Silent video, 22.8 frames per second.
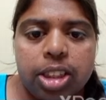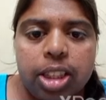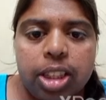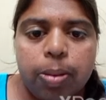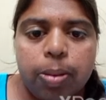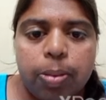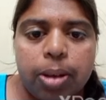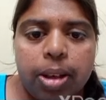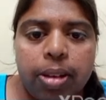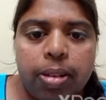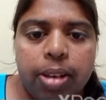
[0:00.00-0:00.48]

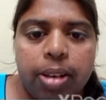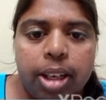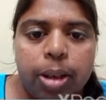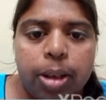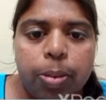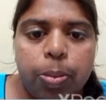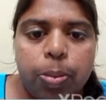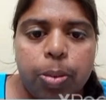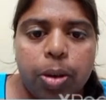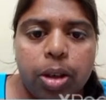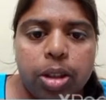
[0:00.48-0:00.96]
process
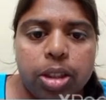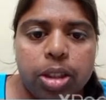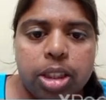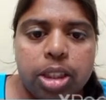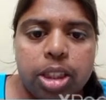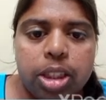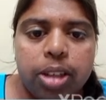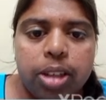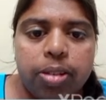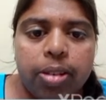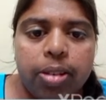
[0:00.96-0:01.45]
requirement
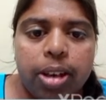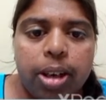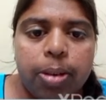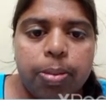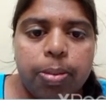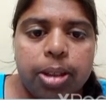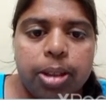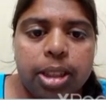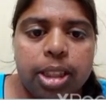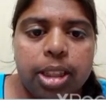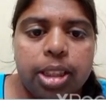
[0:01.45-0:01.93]

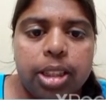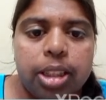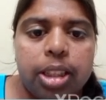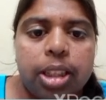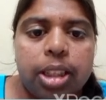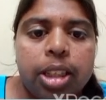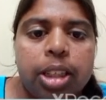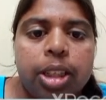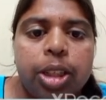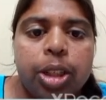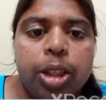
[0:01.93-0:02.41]
into
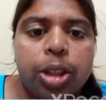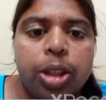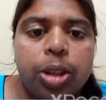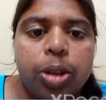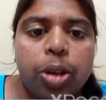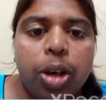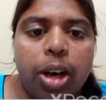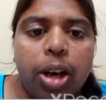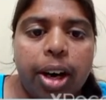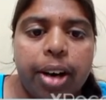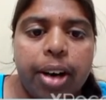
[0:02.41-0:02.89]
hardware and
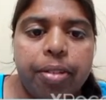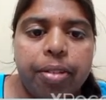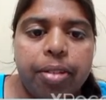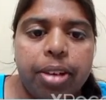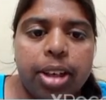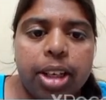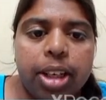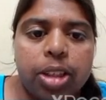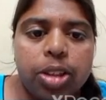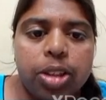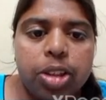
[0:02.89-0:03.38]

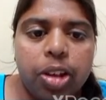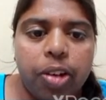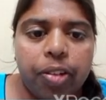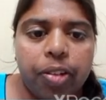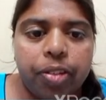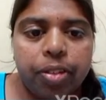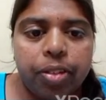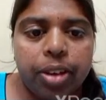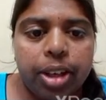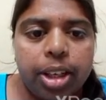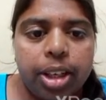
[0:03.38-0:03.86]
software takes
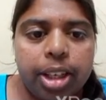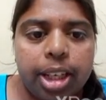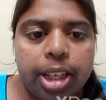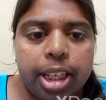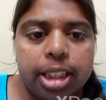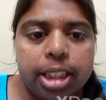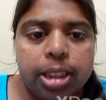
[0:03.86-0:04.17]
place